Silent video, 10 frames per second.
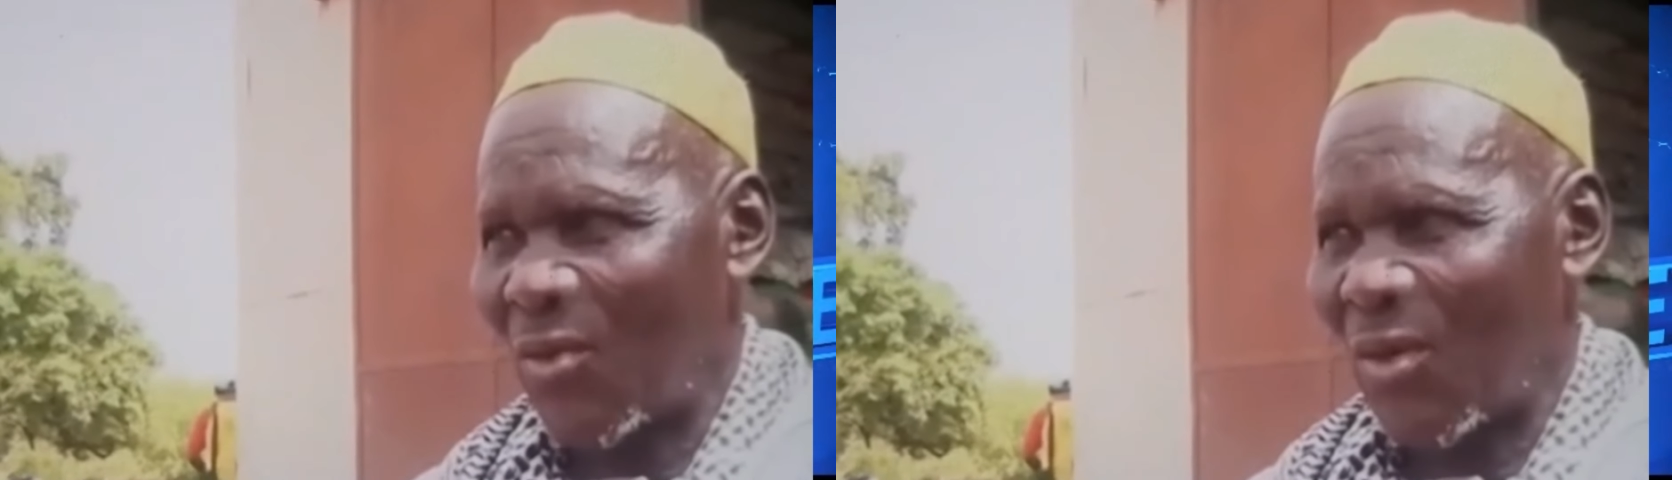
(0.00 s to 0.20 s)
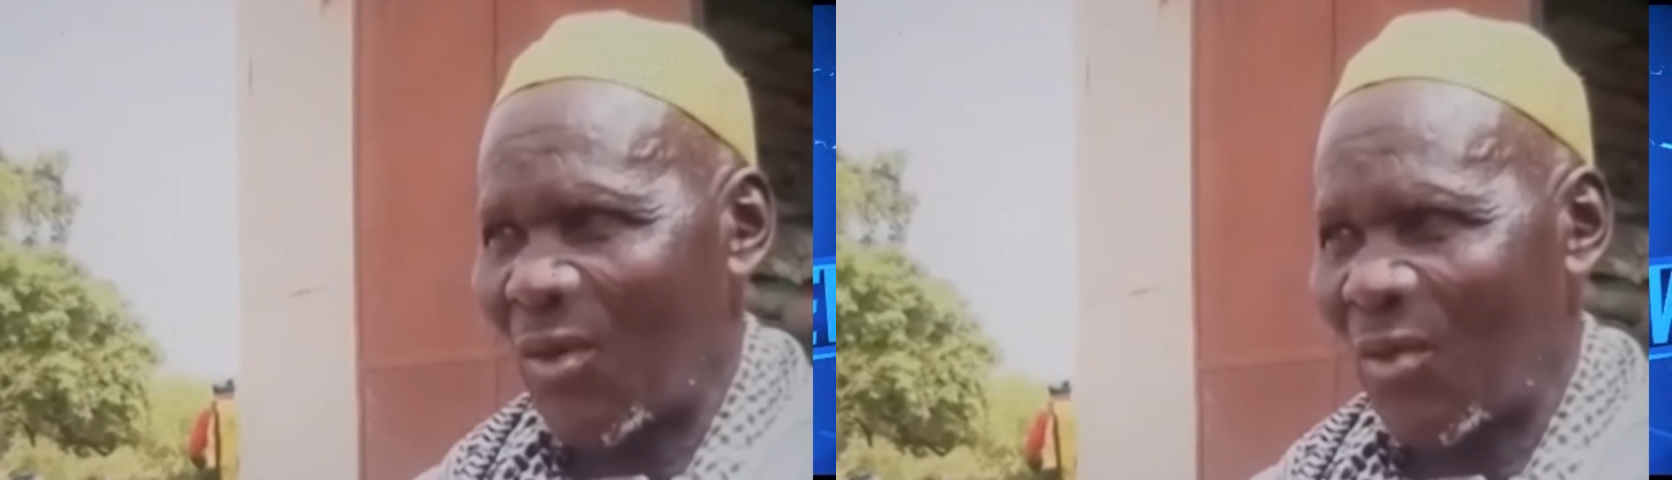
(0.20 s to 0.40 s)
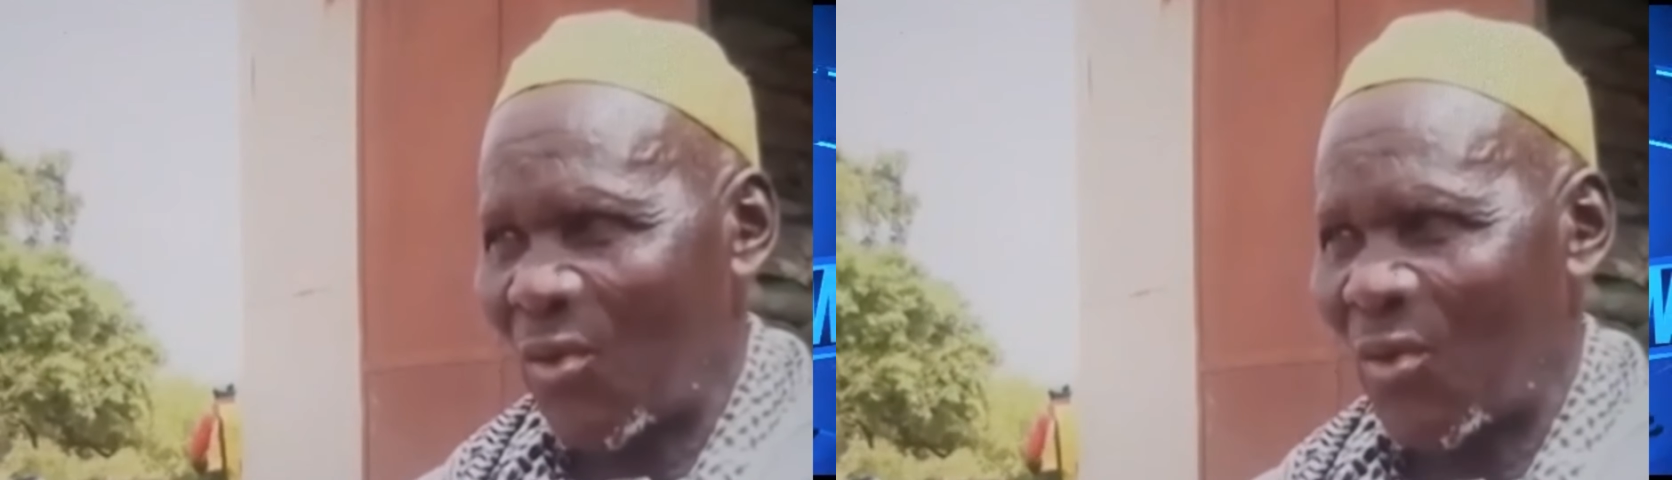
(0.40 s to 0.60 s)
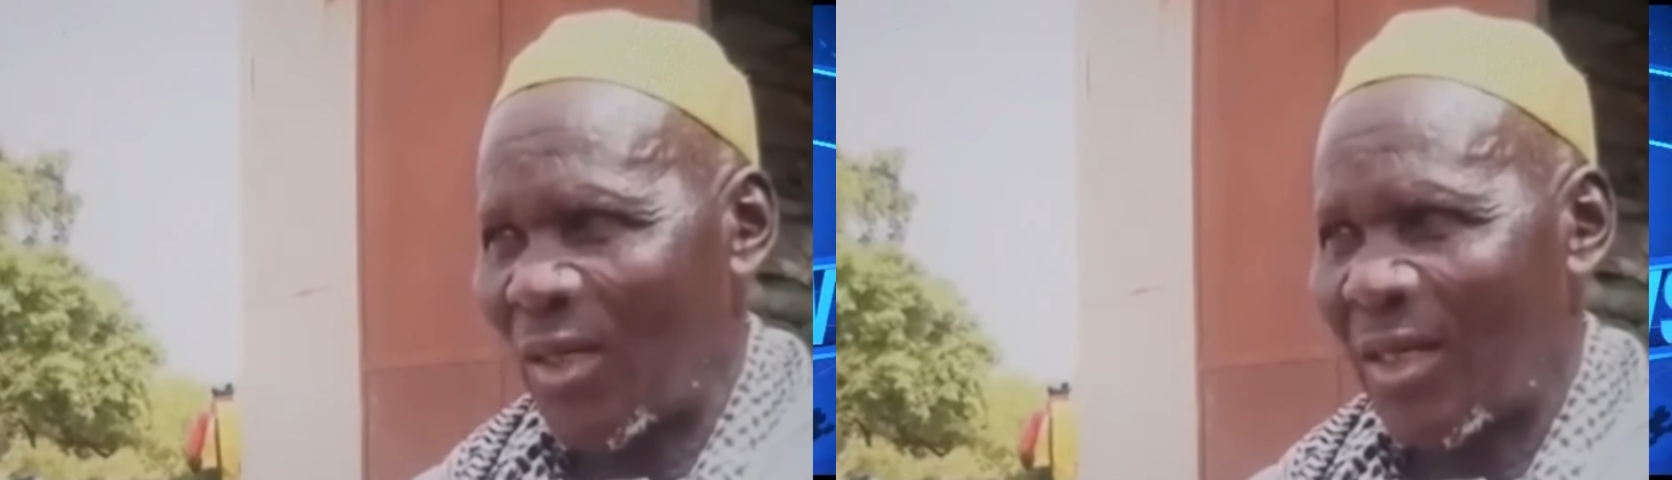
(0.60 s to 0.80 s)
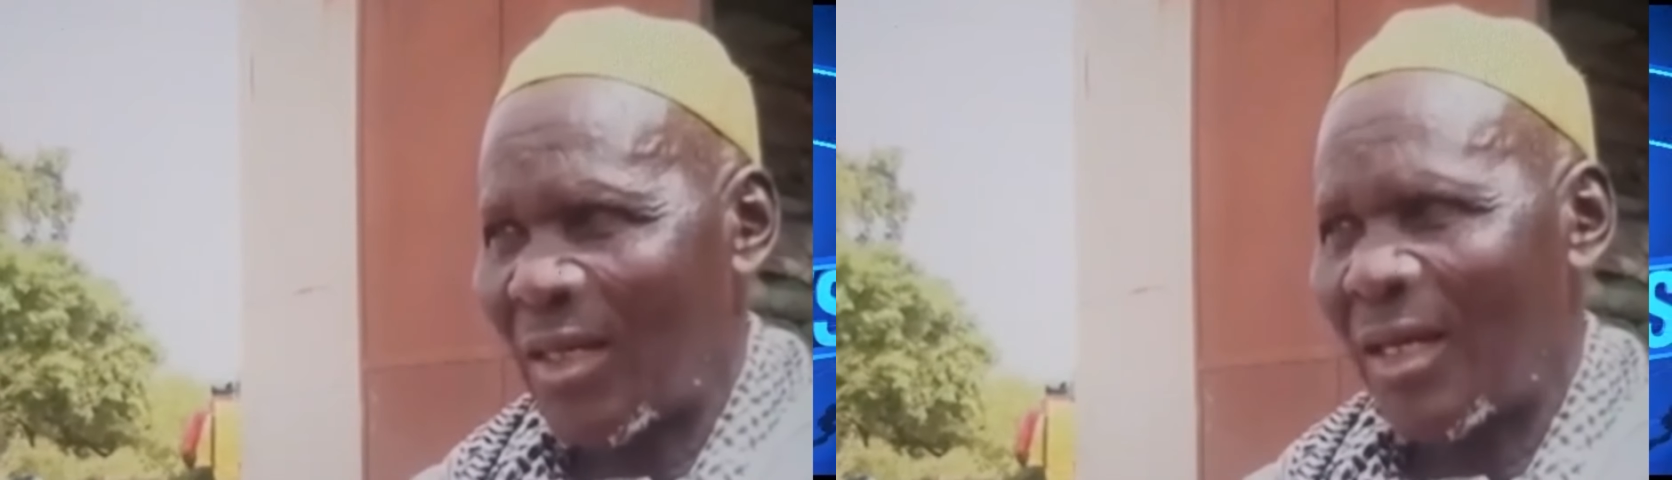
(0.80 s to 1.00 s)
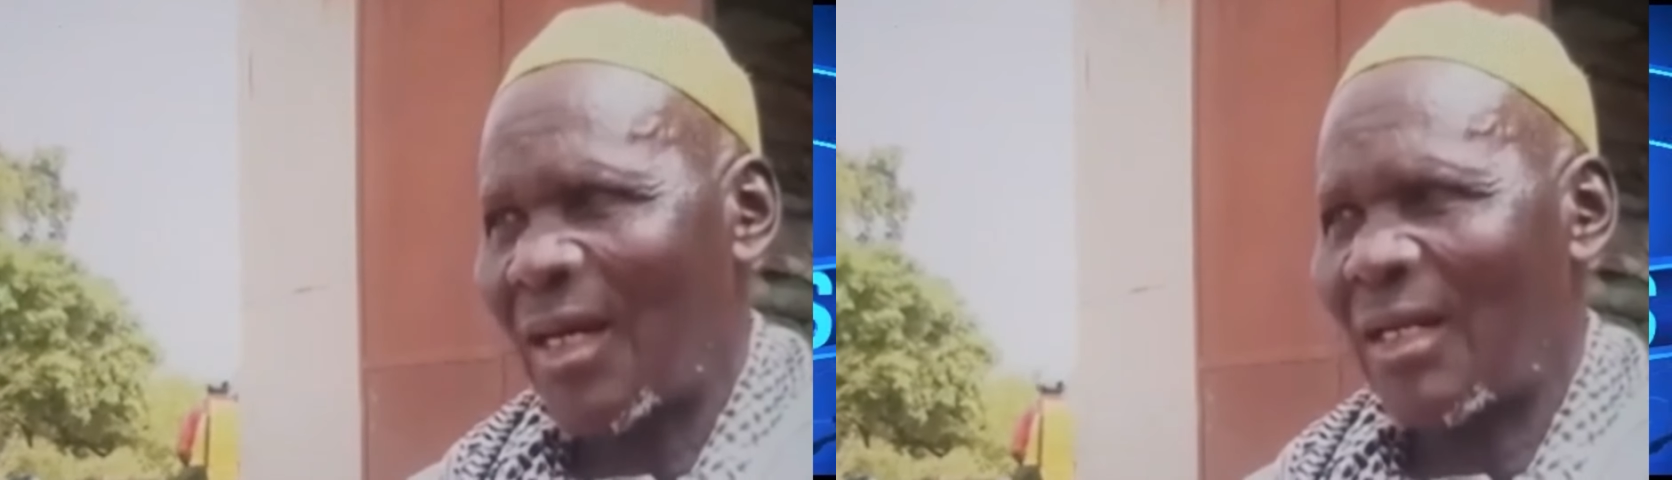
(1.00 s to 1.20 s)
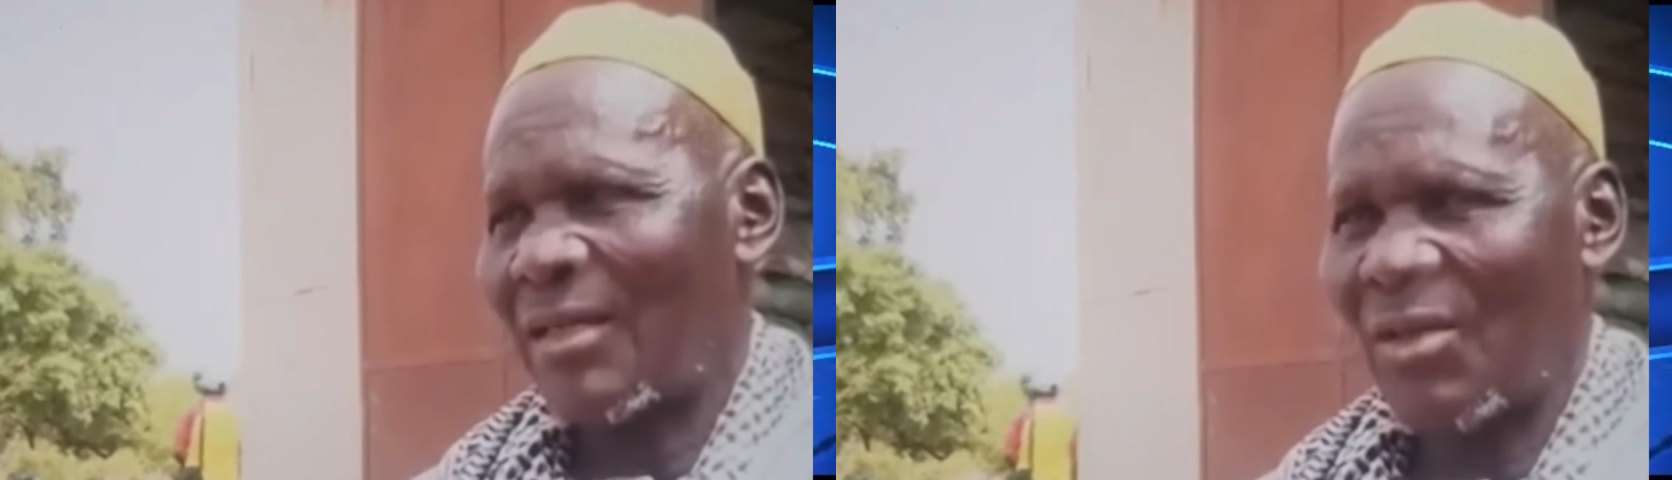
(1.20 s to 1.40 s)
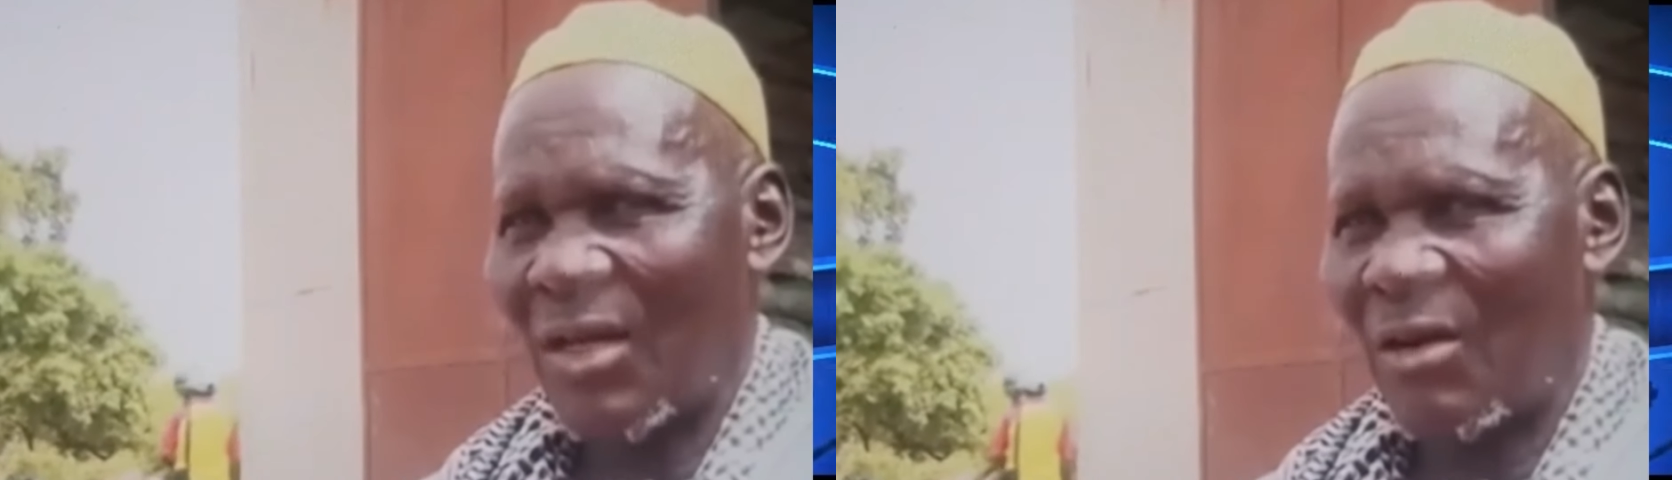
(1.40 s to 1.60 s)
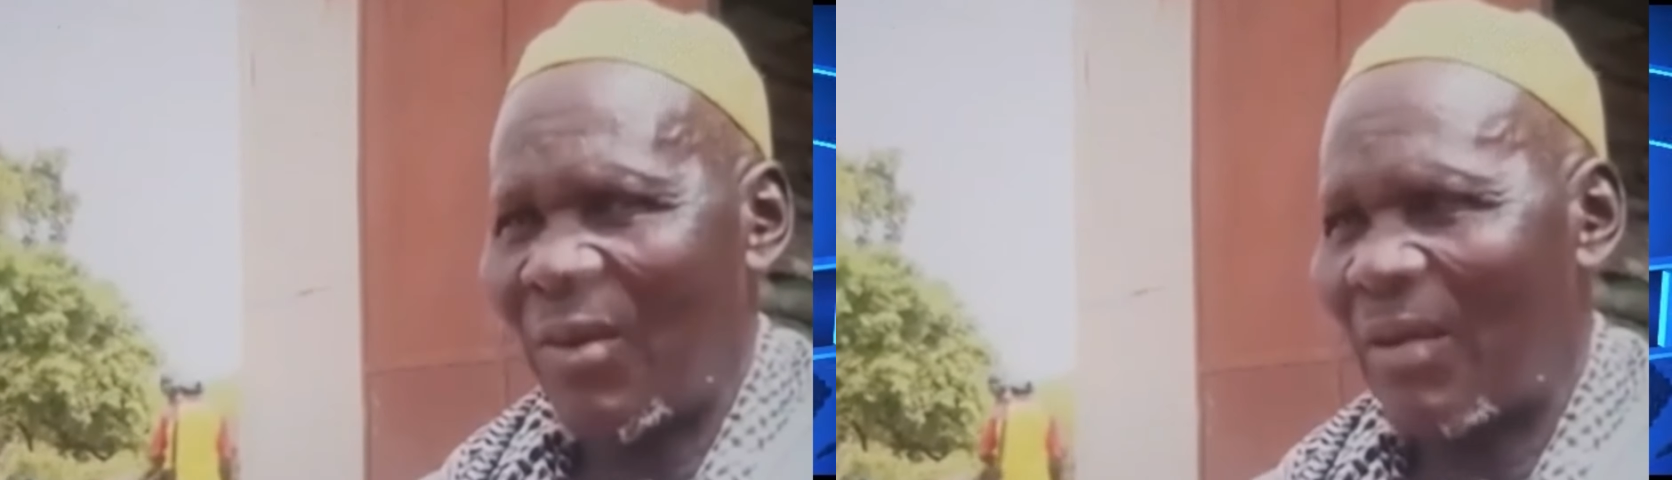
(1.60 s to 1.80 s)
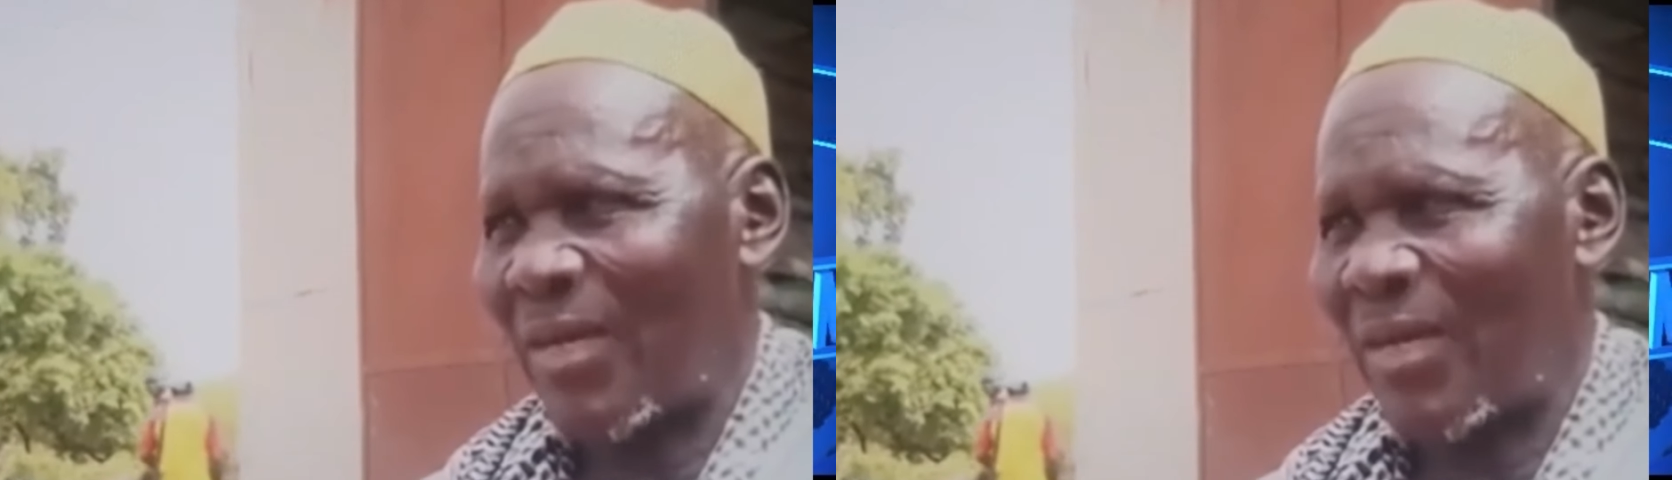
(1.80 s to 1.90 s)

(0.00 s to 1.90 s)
agricultural inputs